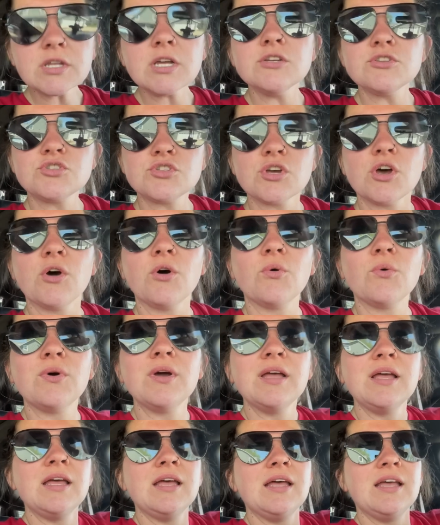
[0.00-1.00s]
So
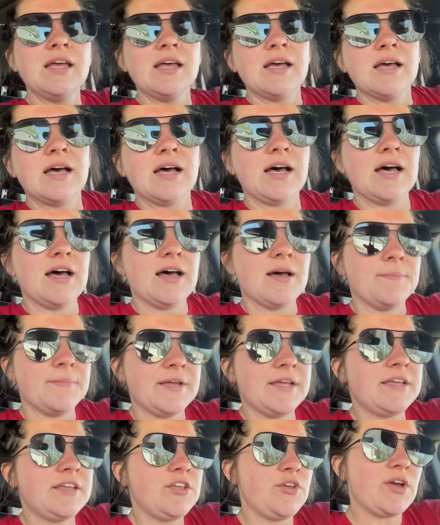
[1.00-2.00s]

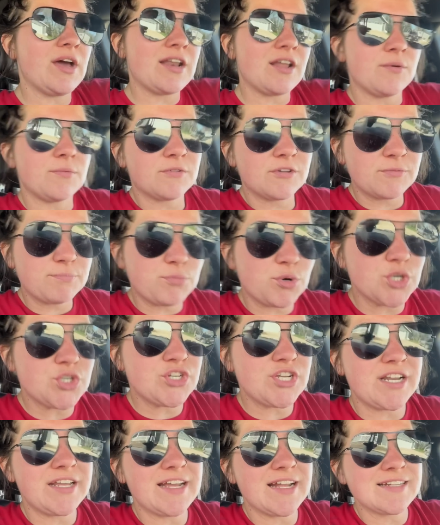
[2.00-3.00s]
you kind of push
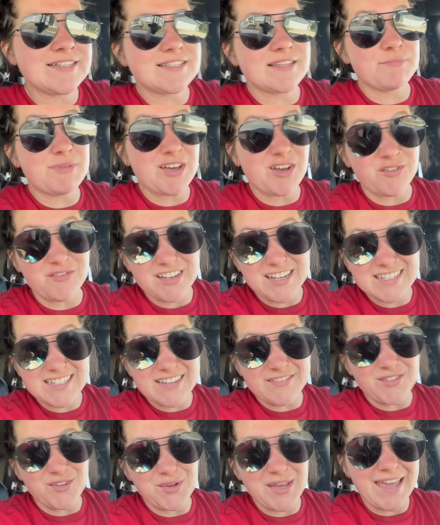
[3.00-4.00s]
it against the pelvis
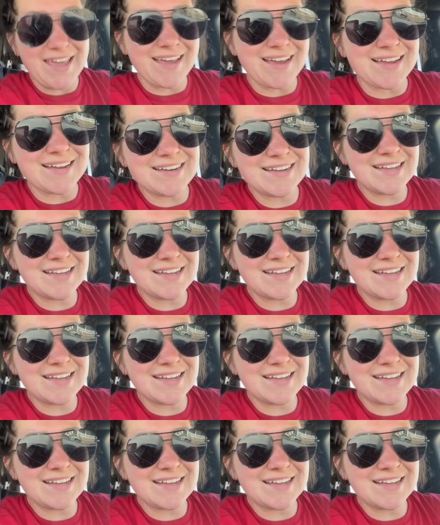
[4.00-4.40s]
if you can.